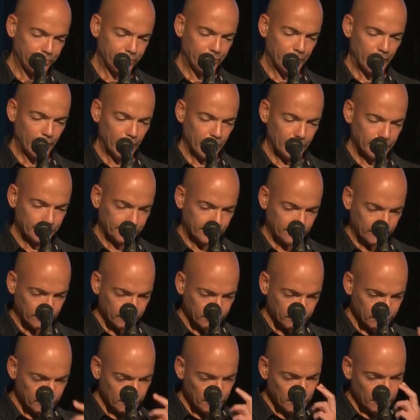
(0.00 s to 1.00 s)

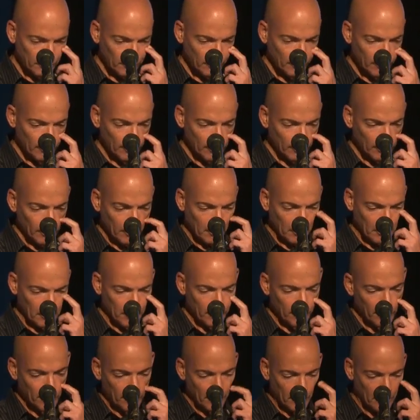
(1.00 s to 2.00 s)

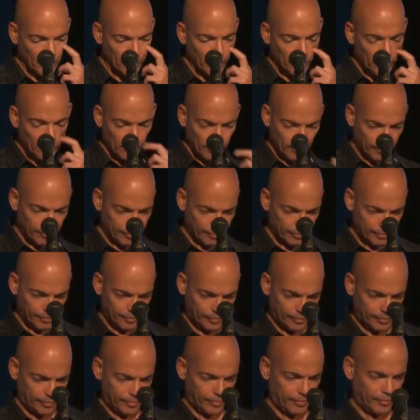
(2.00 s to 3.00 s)

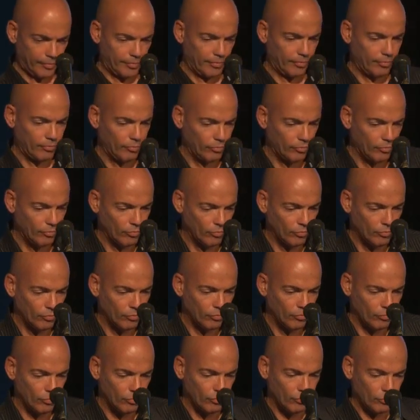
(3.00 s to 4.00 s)

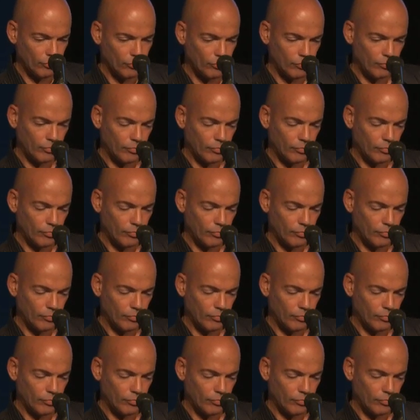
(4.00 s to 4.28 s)
Nobody speaks.